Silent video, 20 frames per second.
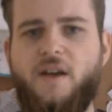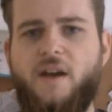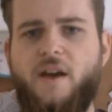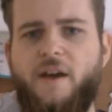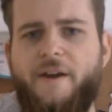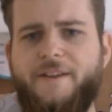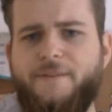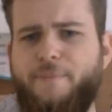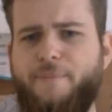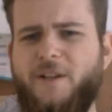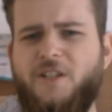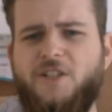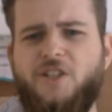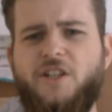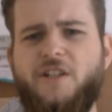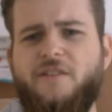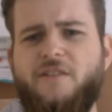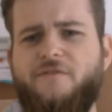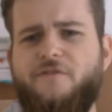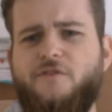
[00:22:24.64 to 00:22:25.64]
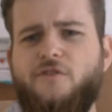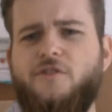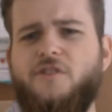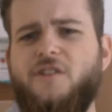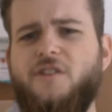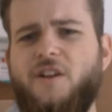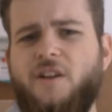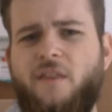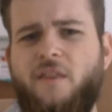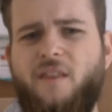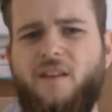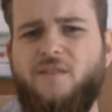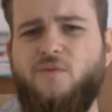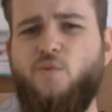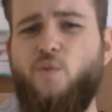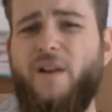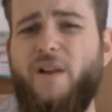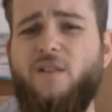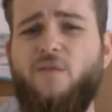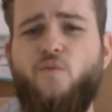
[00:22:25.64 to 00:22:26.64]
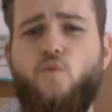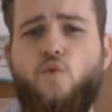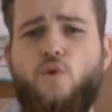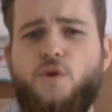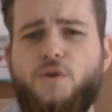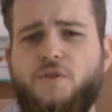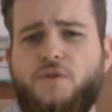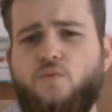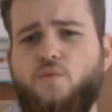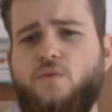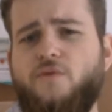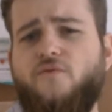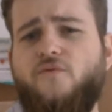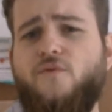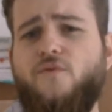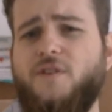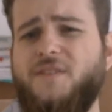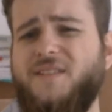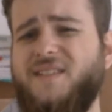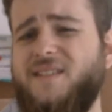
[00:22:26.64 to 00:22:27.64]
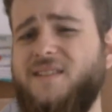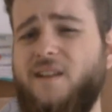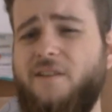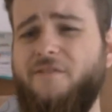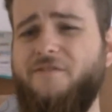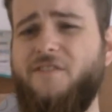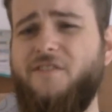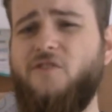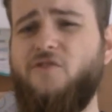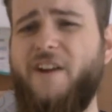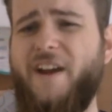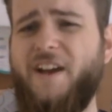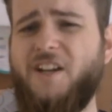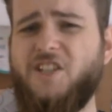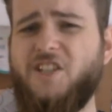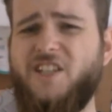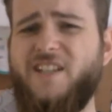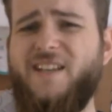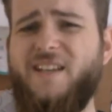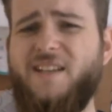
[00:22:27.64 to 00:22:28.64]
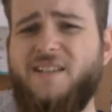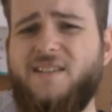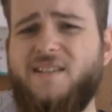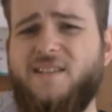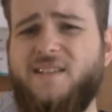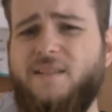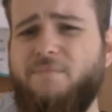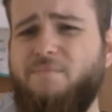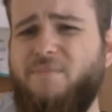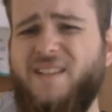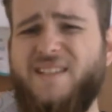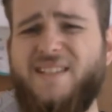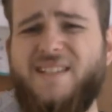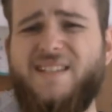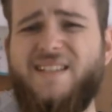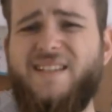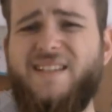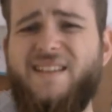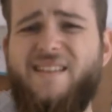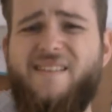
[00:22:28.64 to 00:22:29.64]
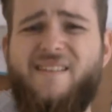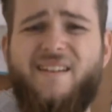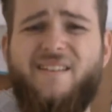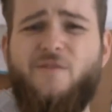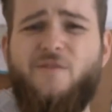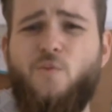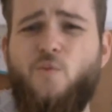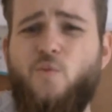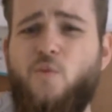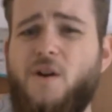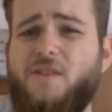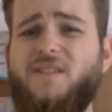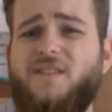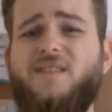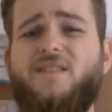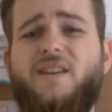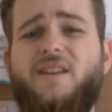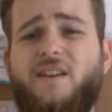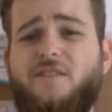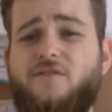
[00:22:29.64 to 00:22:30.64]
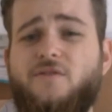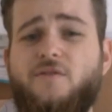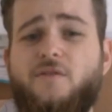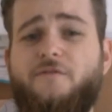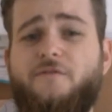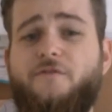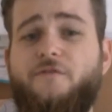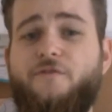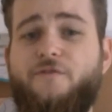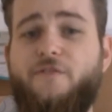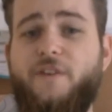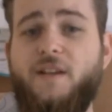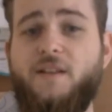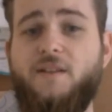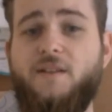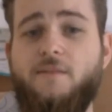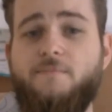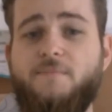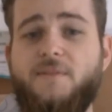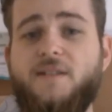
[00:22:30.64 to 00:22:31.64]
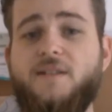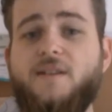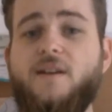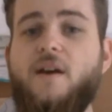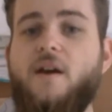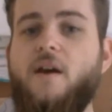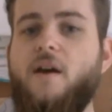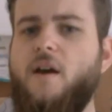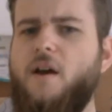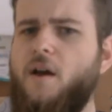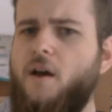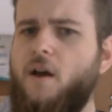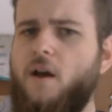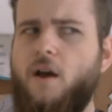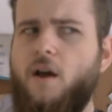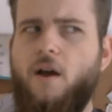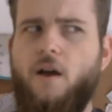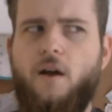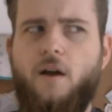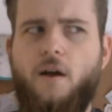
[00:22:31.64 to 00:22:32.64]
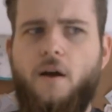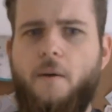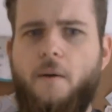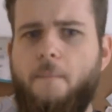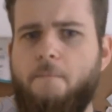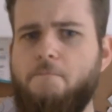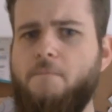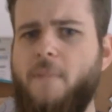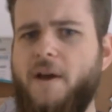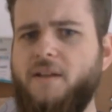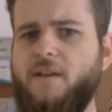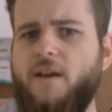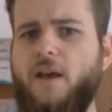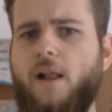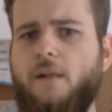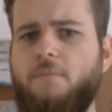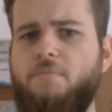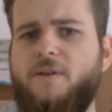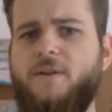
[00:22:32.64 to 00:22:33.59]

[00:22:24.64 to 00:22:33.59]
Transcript: Especially if you're not that well versed with what stuff there actually is, simply seeing what is at your fingertips might help.